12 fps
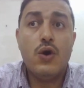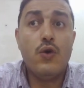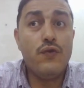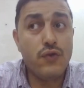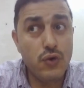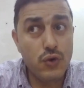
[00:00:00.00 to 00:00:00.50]

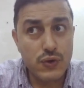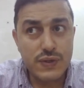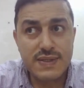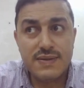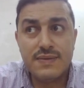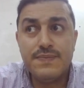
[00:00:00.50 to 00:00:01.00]
Of
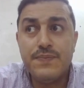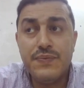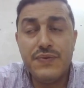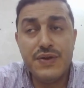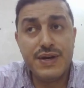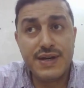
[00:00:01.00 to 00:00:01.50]
course,
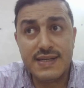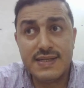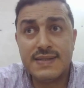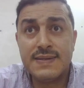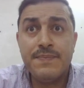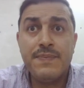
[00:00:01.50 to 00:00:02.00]
there
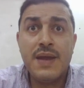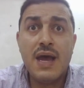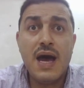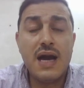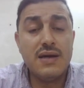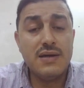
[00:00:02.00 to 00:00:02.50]
is
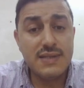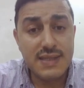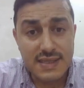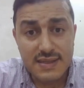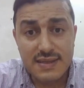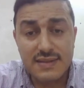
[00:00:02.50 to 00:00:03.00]
a
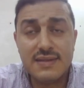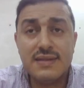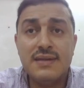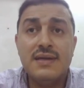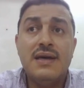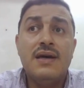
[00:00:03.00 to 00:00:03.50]
consistent